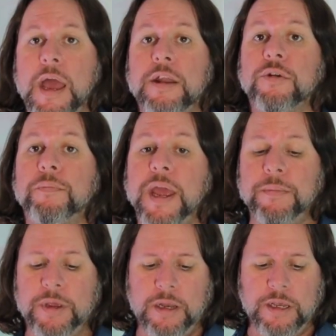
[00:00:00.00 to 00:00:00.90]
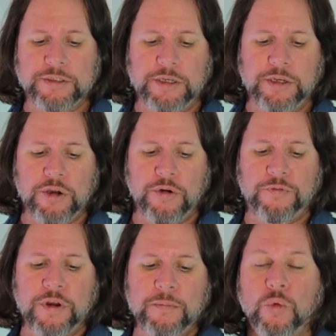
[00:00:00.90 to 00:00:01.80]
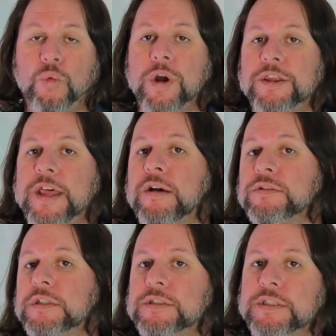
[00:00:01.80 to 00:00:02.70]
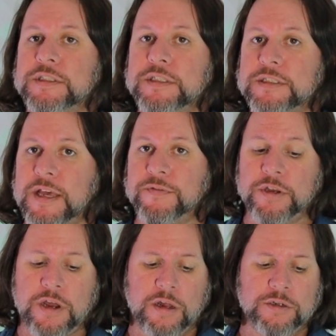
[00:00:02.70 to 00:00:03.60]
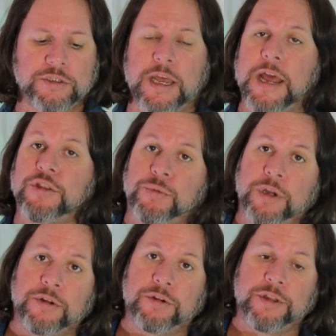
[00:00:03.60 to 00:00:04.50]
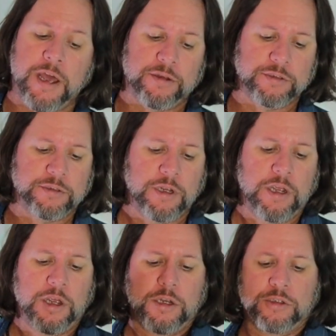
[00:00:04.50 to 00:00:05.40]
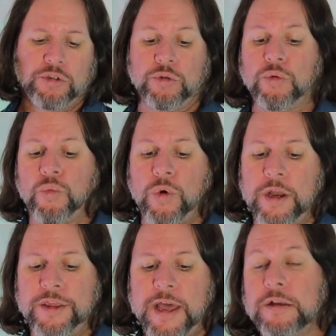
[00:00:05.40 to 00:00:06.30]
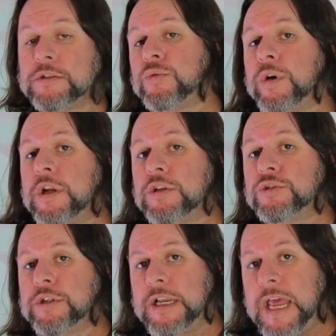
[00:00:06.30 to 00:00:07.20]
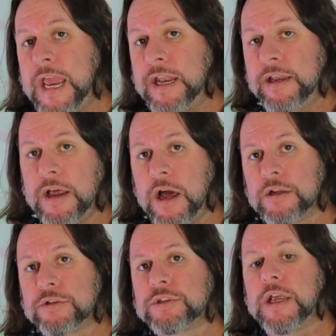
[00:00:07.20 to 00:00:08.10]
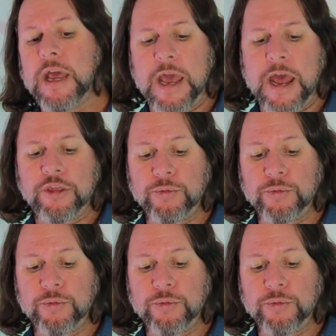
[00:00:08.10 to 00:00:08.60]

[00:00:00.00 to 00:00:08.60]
and your payment is going to go from $1,067 at $300,000 to $1,180 at